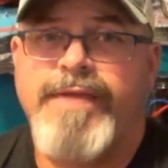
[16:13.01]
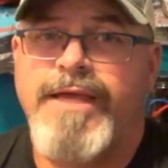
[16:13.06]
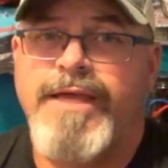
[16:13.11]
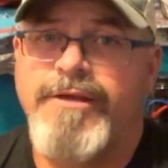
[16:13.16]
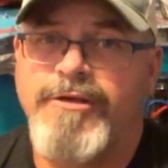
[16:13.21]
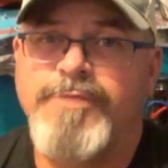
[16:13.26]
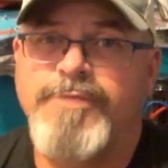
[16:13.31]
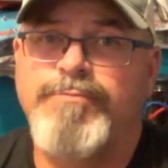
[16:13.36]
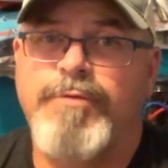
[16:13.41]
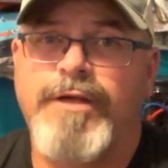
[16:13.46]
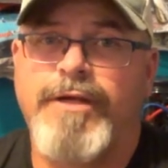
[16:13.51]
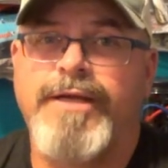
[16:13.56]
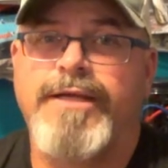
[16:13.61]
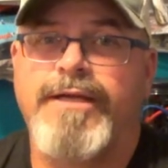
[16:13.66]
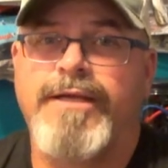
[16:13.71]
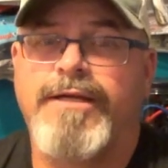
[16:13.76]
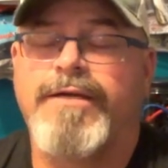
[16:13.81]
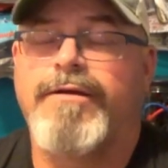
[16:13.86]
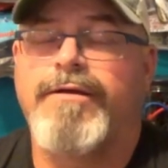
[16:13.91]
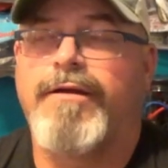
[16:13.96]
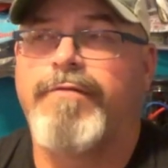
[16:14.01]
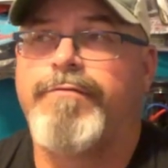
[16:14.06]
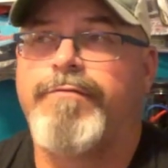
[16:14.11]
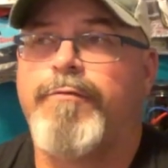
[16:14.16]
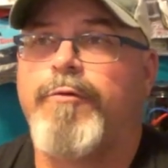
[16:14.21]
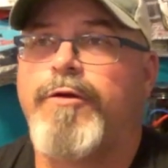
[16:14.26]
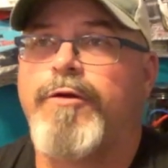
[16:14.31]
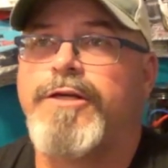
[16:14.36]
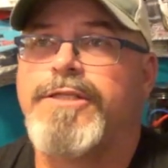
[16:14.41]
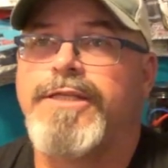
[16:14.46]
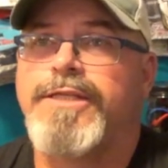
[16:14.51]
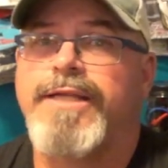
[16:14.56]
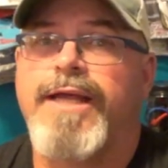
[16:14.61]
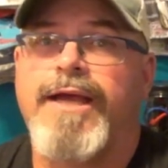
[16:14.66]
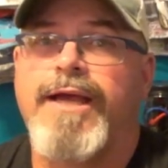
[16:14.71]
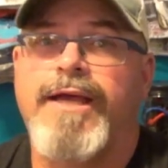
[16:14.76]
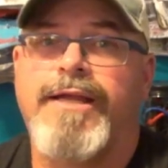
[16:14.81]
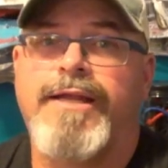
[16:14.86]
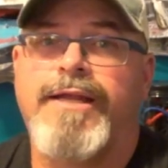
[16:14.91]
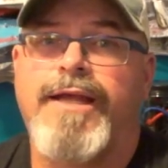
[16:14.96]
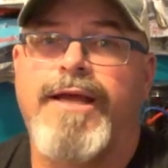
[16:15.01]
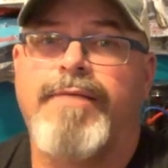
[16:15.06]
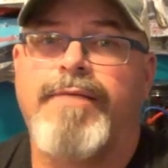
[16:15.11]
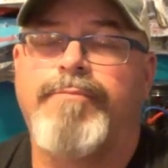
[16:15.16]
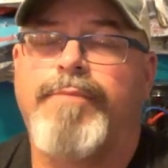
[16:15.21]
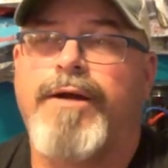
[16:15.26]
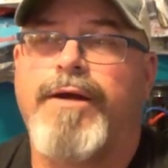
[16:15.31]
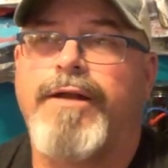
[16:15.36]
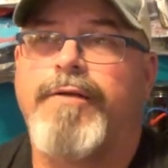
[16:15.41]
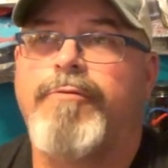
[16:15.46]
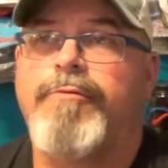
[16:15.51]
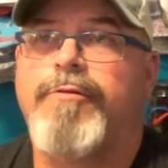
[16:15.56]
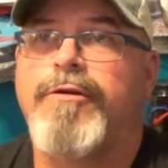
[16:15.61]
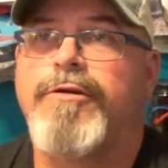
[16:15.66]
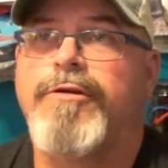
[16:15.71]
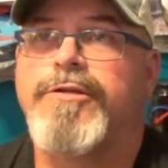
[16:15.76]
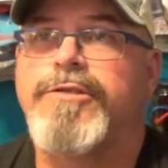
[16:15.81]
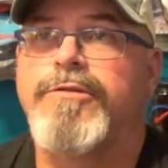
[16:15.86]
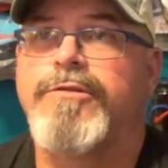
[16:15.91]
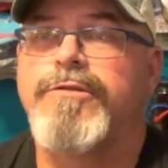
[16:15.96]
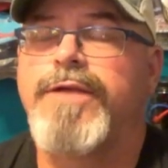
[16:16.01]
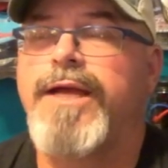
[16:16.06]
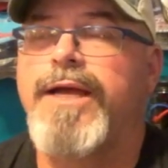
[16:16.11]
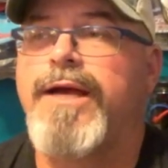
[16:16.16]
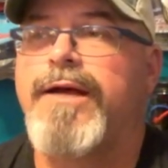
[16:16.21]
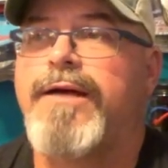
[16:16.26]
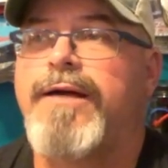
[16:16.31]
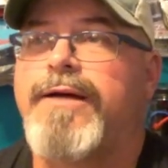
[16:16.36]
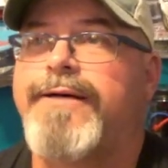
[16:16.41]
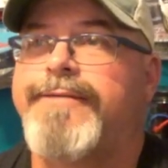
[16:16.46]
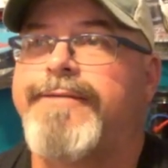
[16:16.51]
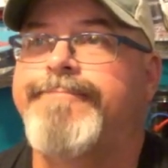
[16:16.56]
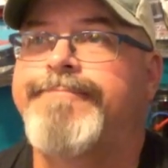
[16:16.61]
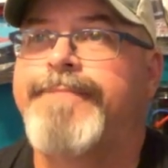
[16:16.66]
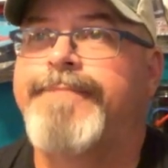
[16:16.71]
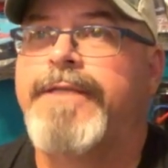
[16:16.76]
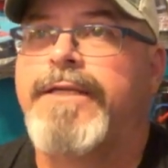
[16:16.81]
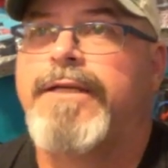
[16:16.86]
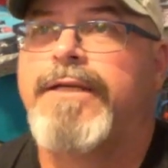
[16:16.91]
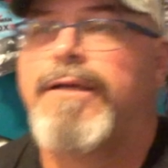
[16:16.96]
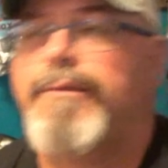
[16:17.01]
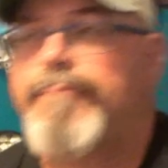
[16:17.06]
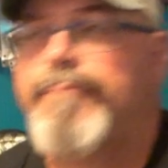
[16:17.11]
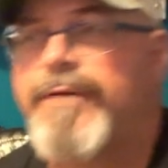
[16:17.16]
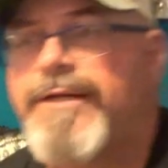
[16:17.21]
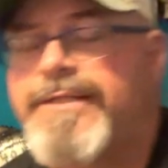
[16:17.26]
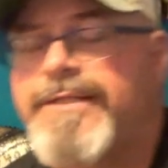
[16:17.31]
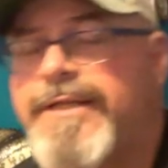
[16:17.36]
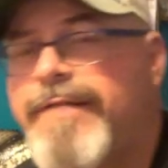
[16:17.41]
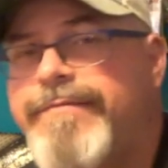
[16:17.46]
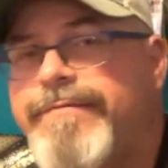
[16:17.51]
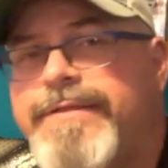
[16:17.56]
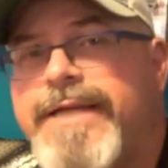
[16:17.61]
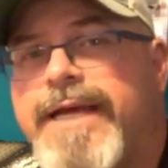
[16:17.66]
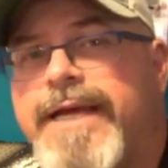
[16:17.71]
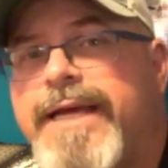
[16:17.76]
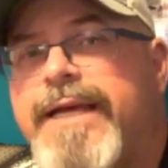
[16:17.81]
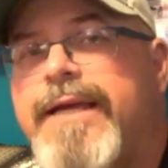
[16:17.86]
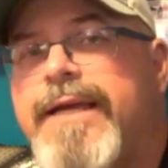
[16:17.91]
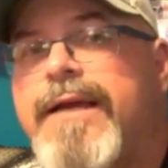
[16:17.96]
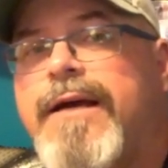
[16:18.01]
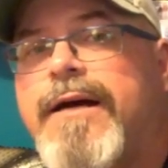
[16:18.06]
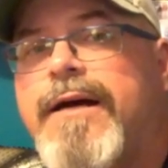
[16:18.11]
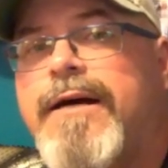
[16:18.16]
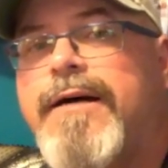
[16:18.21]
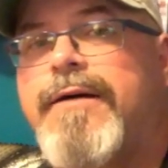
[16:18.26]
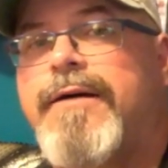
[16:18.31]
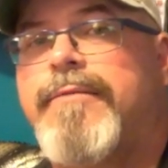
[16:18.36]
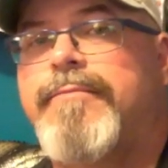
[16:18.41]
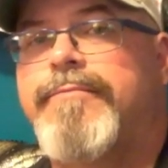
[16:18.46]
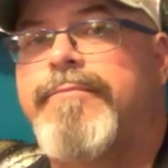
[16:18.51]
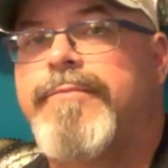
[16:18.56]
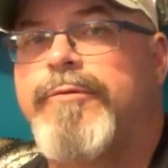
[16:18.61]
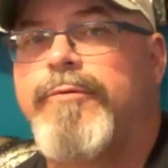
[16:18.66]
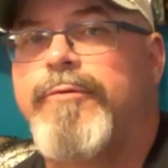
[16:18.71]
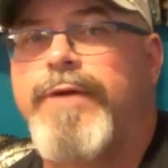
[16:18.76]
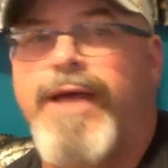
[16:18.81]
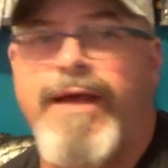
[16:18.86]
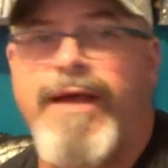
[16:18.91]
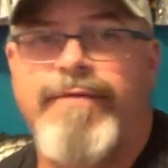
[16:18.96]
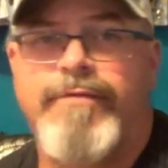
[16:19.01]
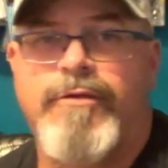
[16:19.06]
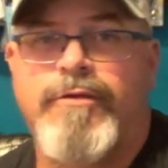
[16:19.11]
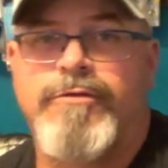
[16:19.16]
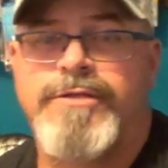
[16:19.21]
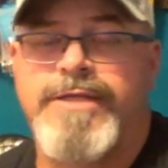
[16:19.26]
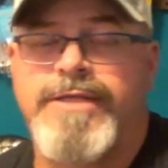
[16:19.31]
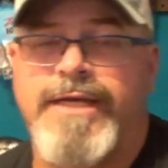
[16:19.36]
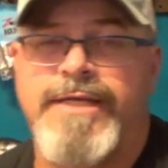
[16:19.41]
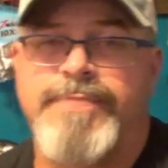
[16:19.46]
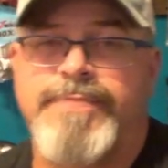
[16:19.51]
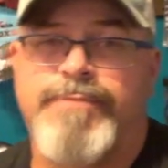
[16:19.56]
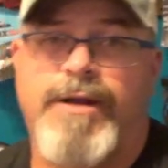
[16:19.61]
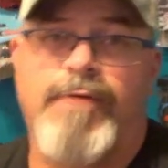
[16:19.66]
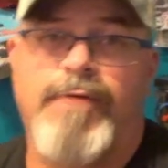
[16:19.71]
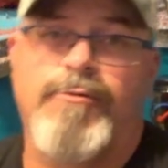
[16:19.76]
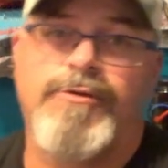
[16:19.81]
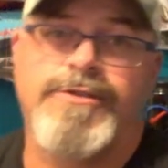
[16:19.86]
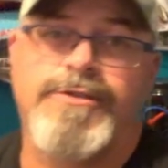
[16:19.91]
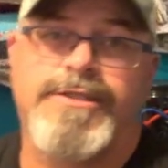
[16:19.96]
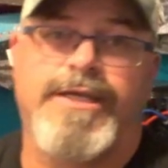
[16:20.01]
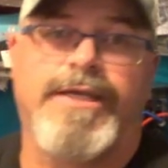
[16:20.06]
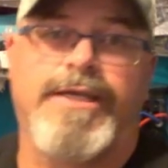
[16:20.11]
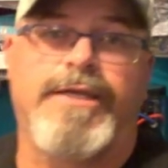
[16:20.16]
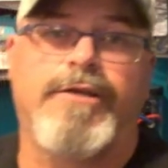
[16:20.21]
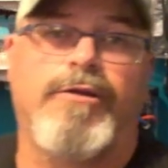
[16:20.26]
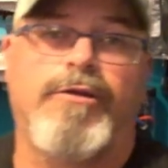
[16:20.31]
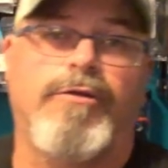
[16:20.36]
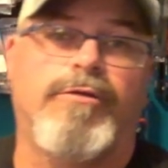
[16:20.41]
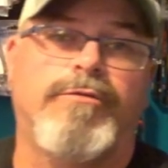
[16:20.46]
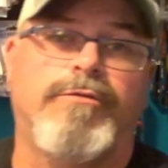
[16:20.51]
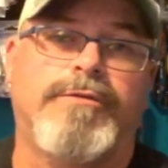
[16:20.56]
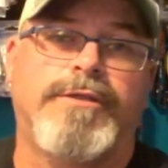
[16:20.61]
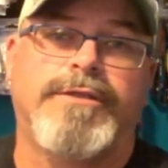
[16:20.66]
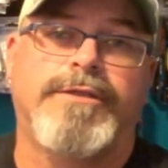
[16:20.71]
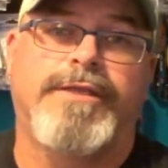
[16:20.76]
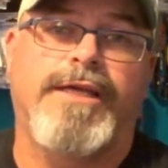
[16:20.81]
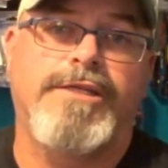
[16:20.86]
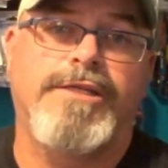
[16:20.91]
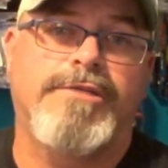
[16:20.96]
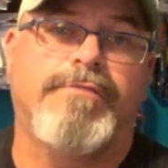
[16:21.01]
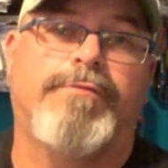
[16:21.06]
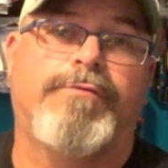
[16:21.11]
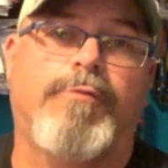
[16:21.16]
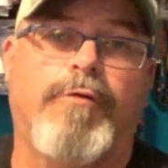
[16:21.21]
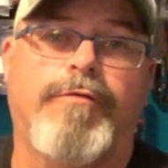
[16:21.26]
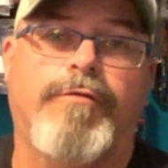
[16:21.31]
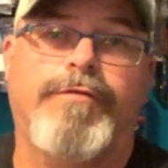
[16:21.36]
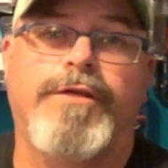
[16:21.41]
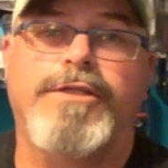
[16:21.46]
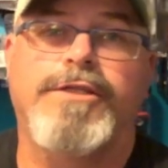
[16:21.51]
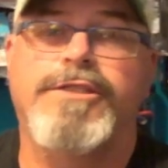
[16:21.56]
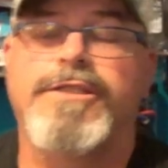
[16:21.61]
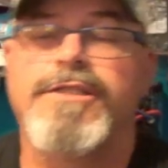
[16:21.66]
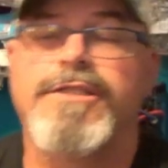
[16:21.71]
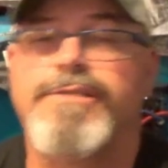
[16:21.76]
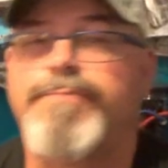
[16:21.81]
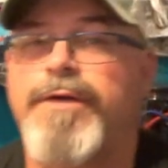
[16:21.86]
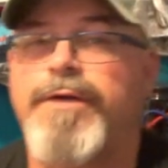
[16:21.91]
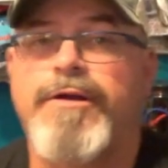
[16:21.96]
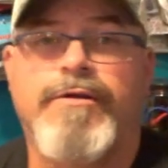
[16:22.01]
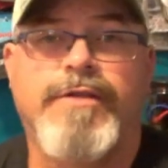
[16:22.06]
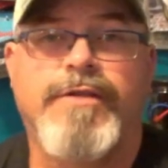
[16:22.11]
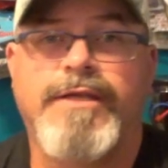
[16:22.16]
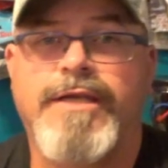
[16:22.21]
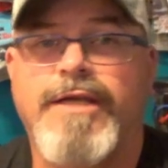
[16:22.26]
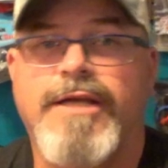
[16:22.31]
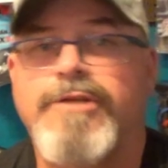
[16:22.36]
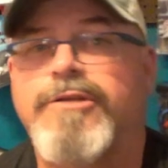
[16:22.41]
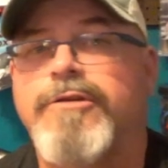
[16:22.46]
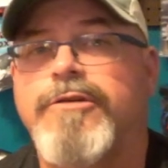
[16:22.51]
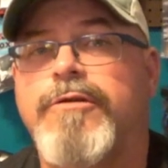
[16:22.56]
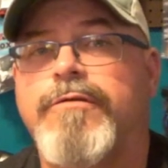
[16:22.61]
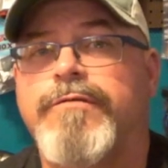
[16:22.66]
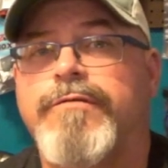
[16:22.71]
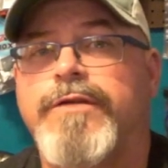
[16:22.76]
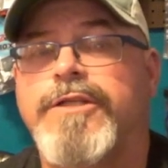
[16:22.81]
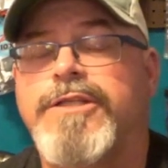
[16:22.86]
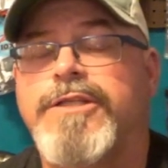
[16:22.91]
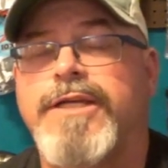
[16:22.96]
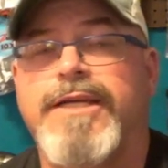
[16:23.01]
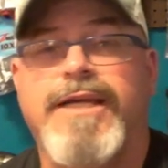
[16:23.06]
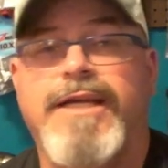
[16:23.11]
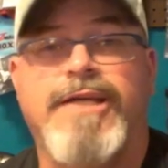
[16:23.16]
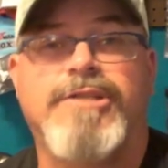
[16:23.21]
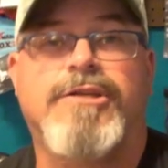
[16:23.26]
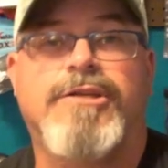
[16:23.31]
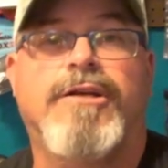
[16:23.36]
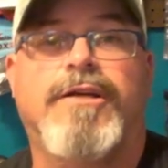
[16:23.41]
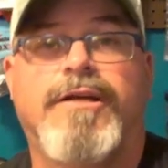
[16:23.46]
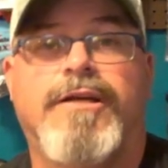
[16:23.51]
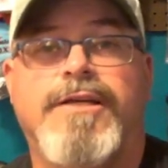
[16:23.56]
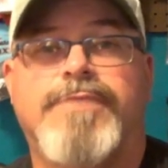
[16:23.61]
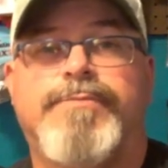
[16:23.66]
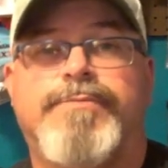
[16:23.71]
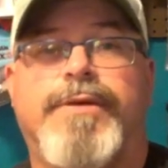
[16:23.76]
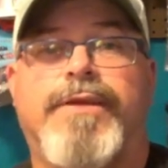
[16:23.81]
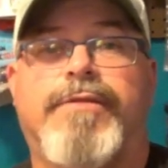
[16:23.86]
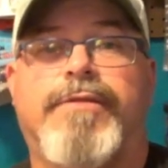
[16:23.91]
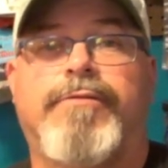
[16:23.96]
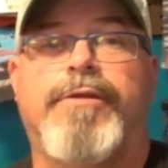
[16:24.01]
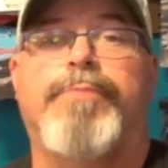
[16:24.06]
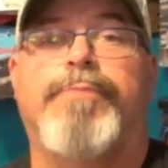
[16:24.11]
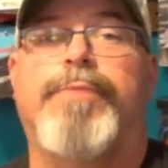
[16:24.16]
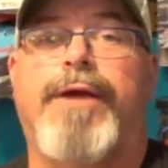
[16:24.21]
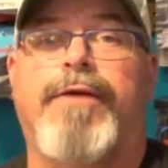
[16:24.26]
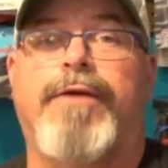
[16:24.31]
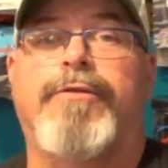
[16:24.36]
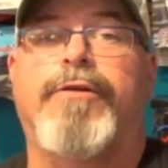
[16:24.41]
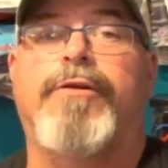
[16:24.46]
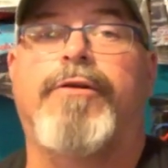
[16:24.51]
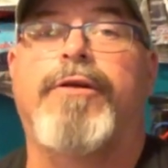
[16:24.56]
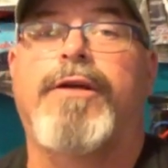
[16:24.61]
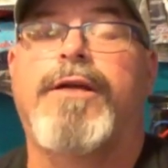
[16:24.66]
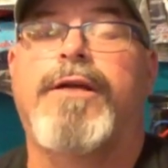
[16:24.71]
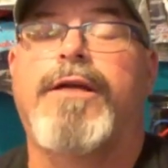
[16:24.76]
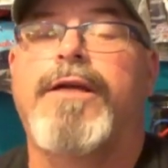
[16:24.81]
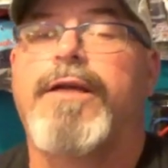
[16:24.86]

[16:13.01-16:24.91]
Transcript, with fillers: and there's plenty of forage in that body of water. So yeah, but a tough day. We have those days, but I will say, you know, catching 4 fish is better than catching no fish, and catching a nice big 3-pounder,